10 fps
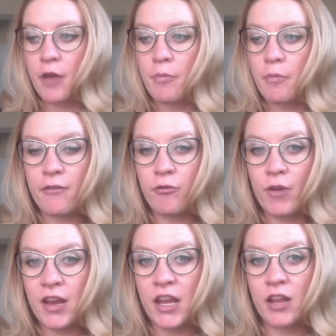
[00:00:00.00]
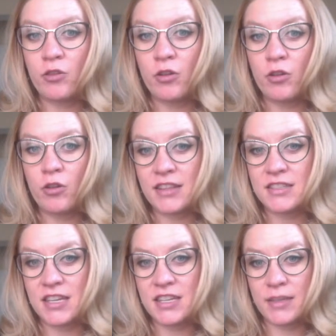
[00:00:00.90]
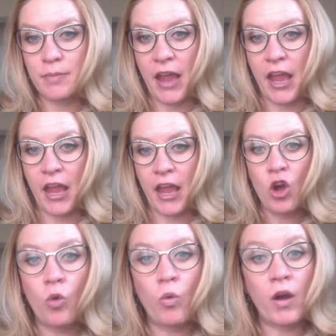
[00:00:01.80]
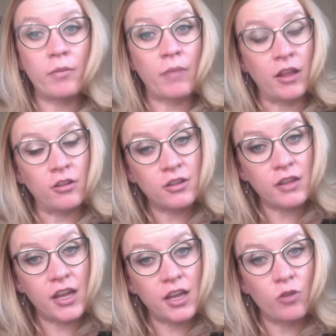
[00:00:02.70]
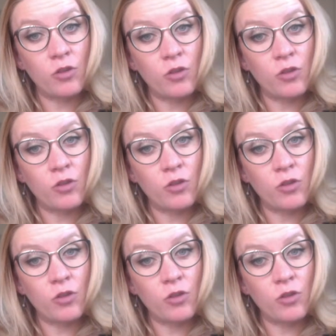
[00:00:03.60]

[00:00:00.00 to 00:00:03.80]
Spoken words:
But if we anticipate what it might look like,